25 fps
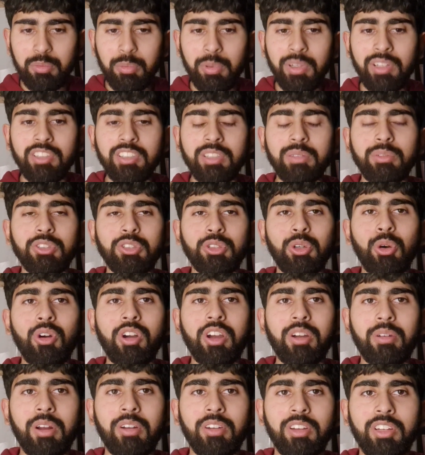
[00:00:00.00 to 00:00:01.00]
been some
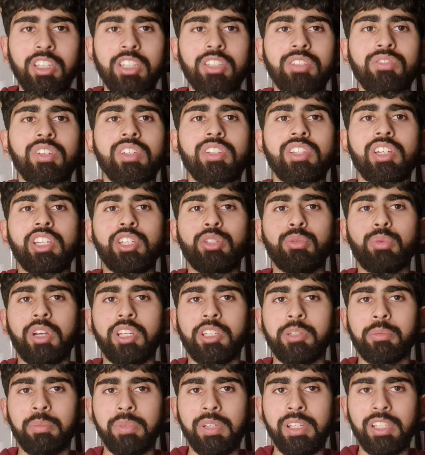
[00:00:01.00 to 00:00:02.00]
talk around Yashasvi
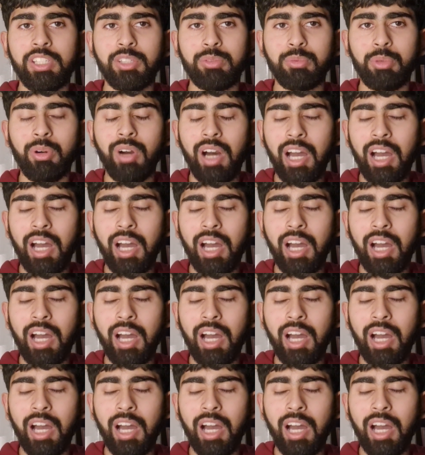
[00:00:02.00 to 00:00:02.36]
Jaiswal's place as well.